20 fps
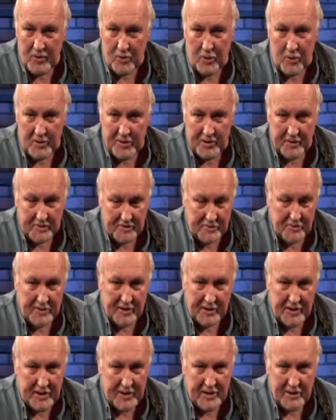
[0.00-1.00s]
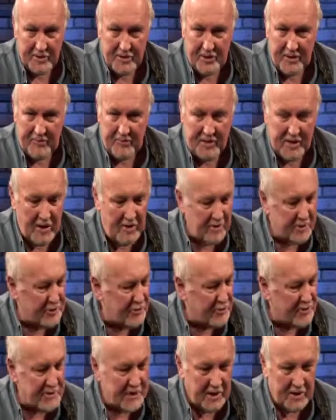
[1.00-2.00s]
All the keys have
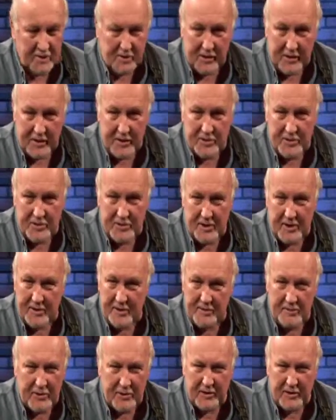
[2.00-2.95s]
characteristic licks that